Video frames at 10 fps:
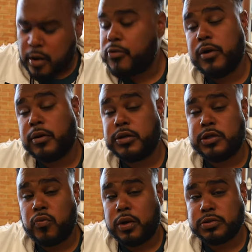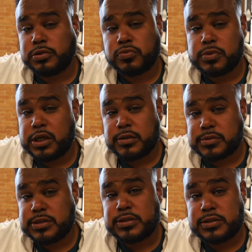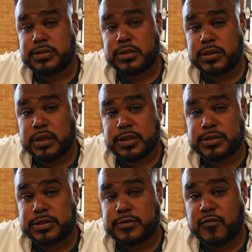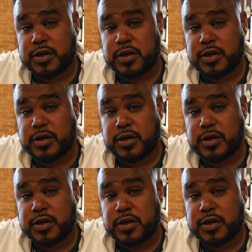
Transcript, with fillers: we only need one or two ribs. This is delicious.